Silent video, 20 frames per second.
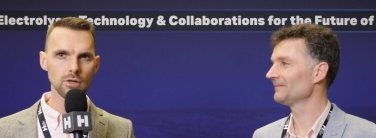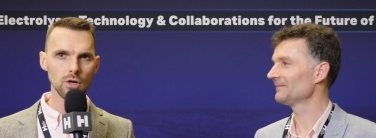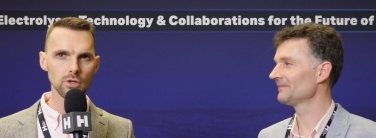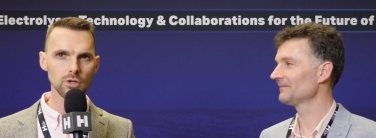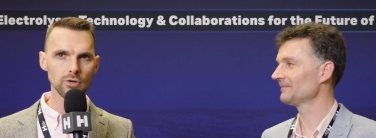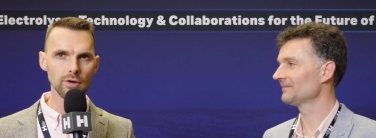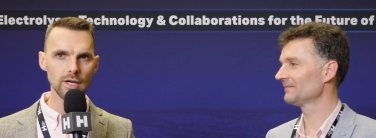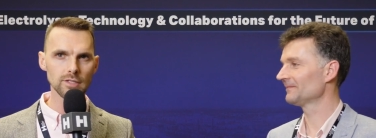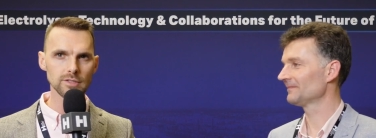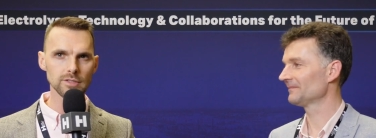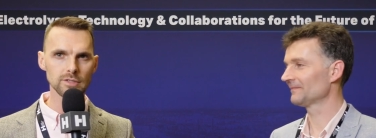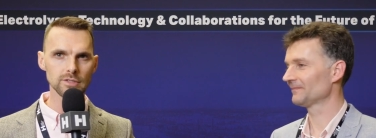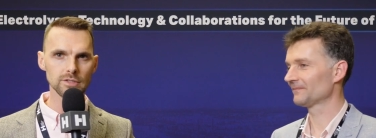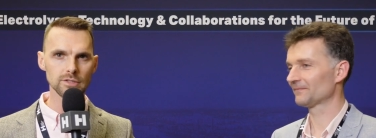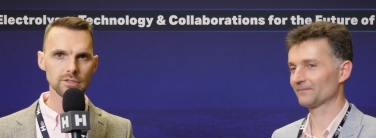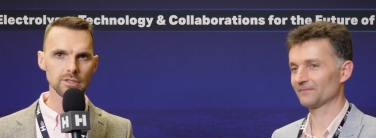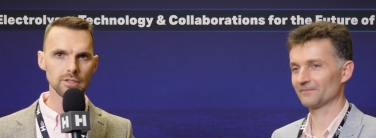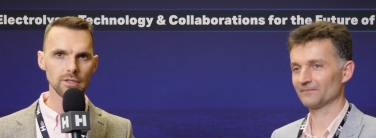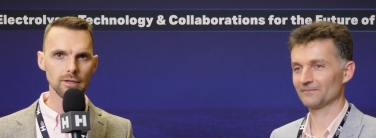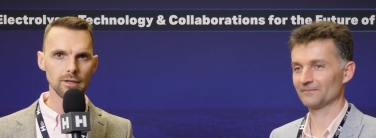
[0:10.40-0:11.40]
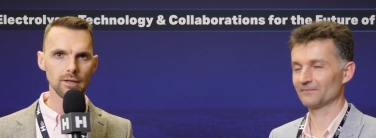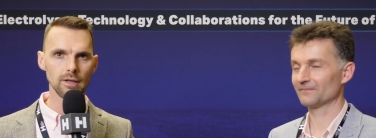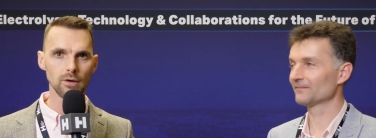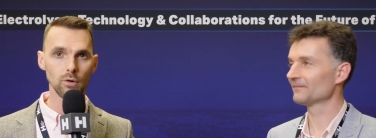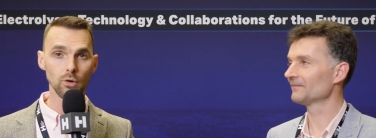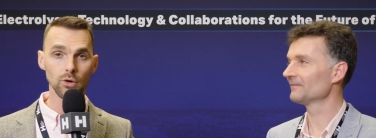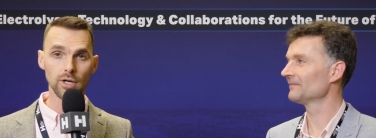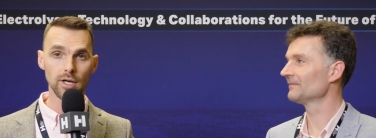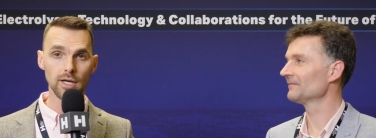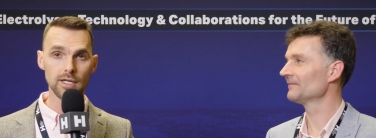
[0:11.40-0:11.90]
Speaker 1: Congress,
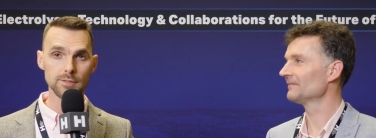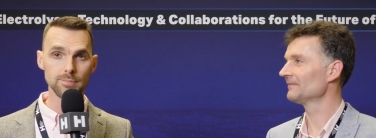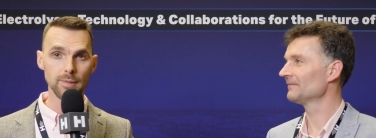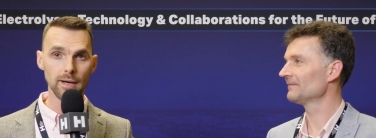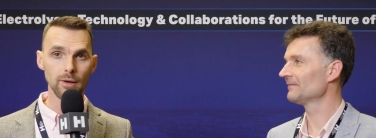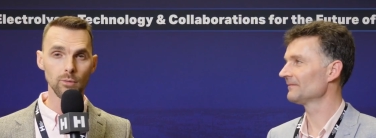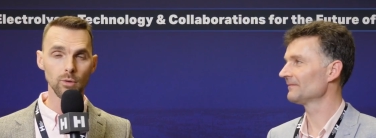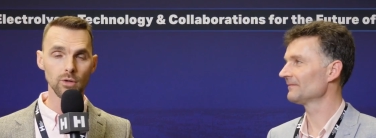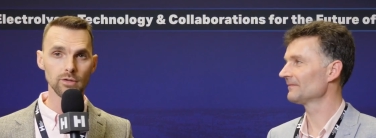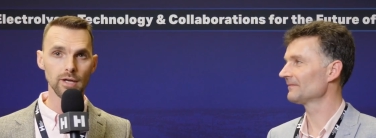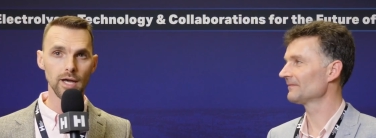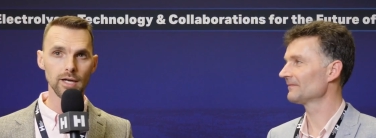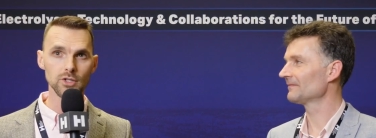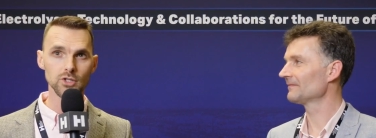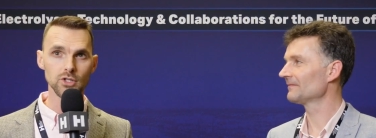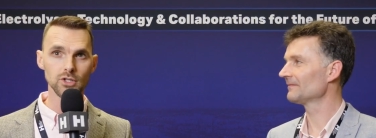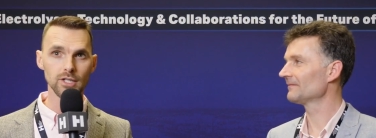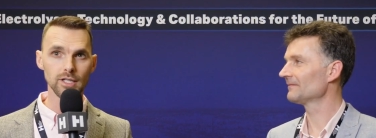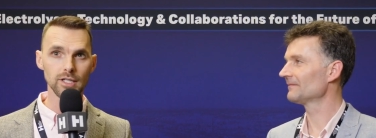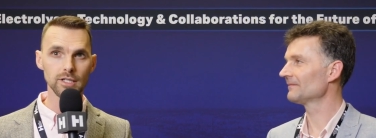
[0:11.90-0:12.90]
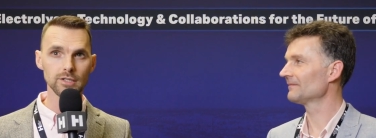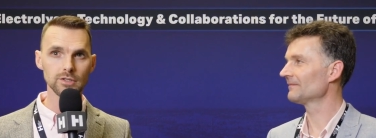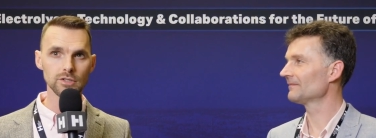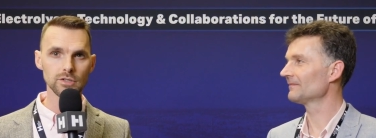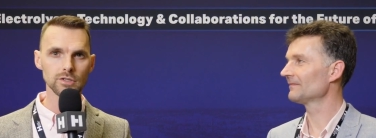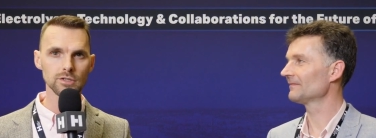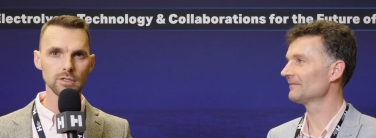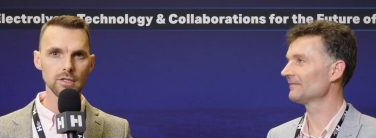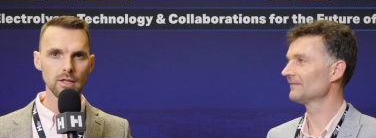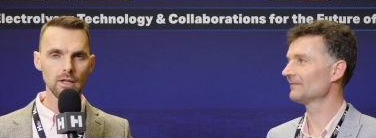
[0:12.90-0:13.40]
organized by World Hydrogen
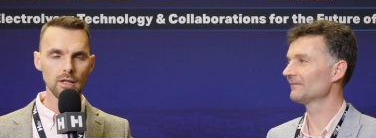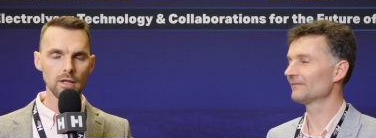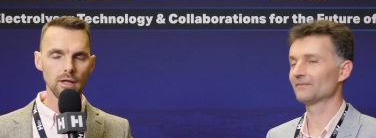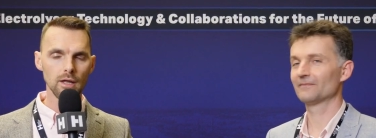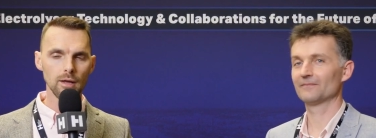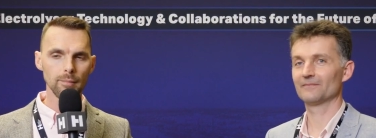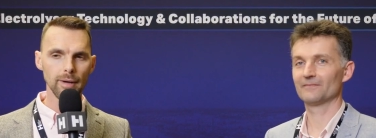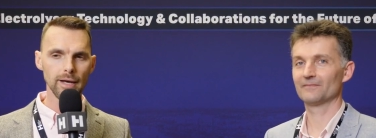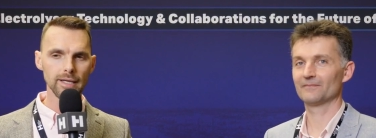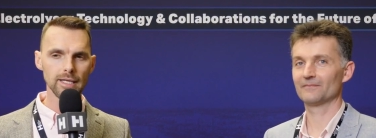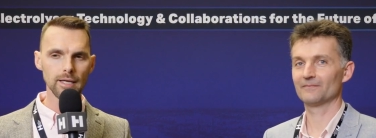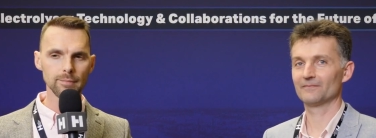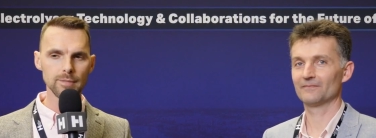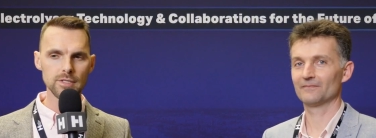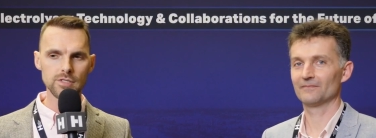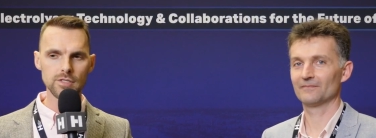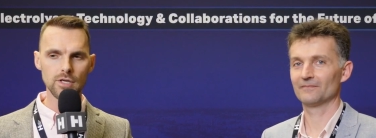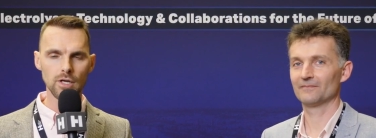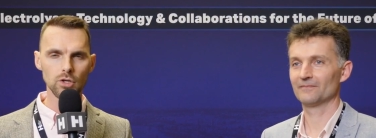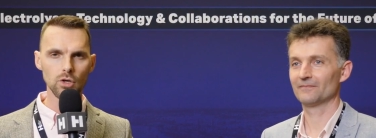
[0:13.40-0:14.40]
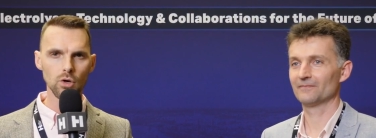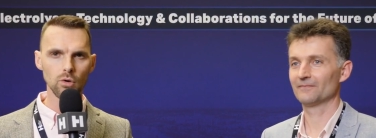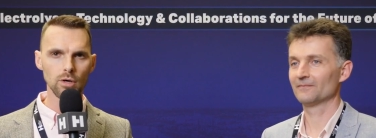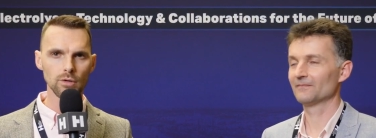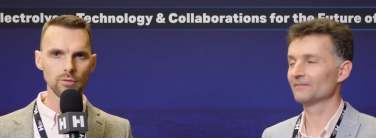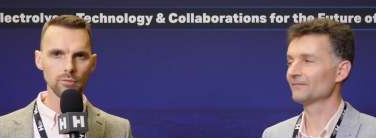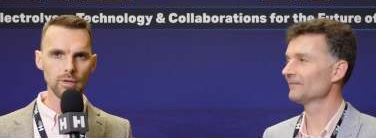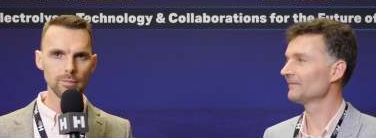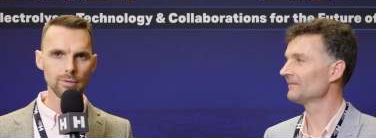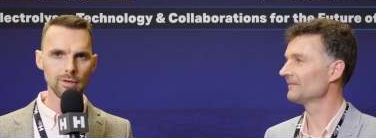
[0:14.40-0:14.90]
Leaders. My name is uh,
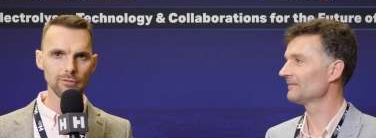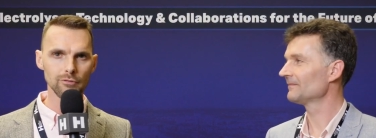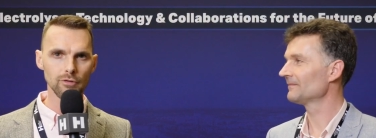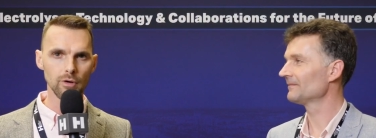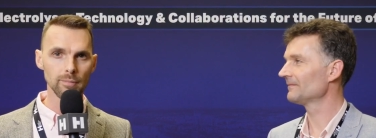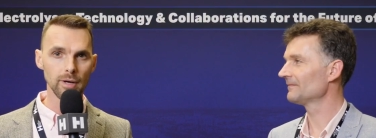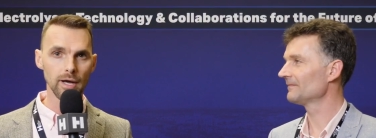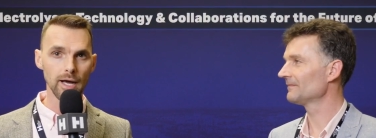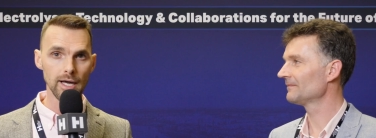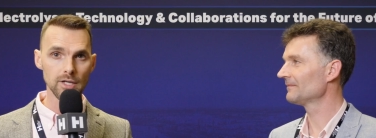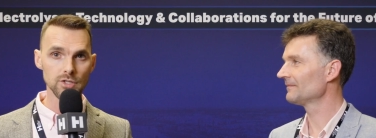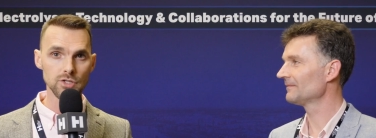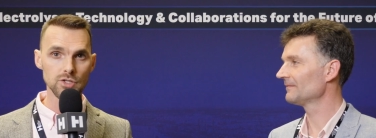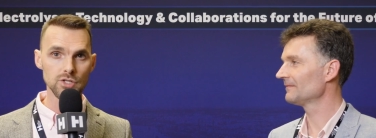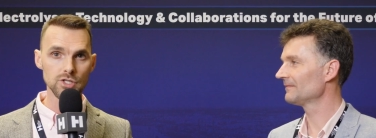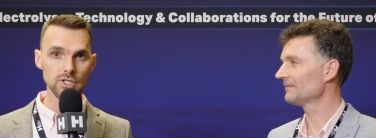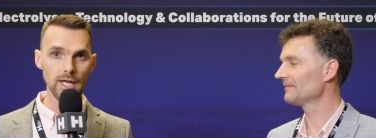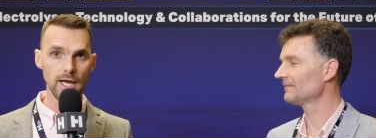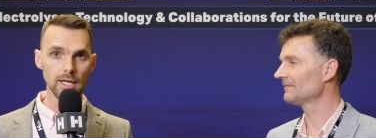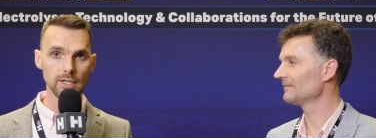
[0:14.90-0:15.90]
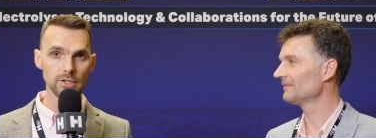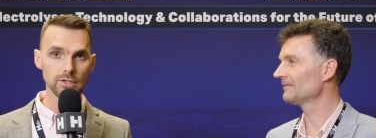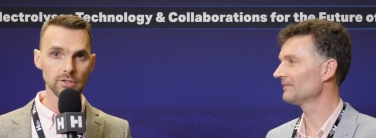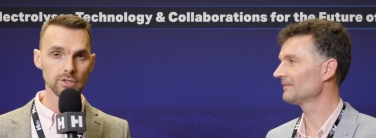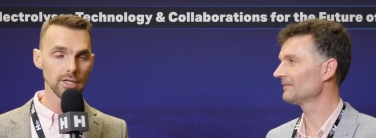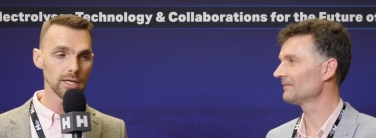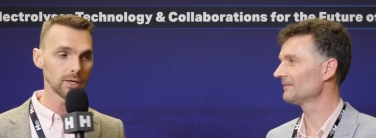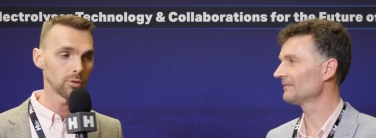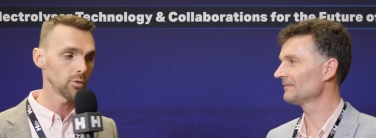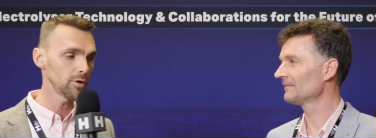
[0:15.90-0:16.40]
Johann Wiebe from Hydrogen
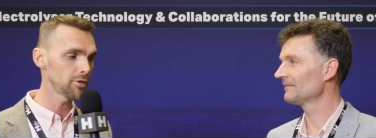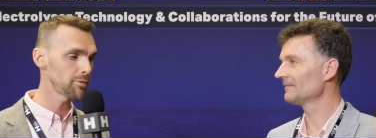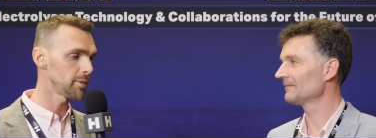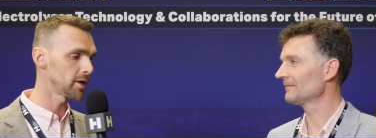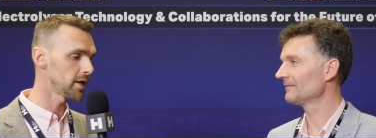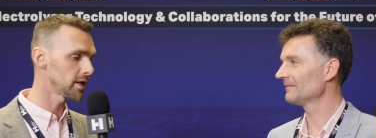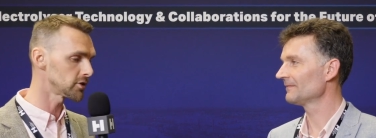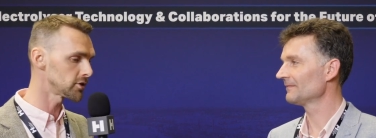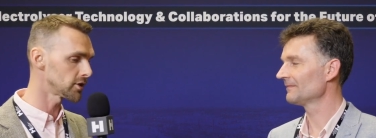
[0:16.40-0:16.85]
Standard, and with me here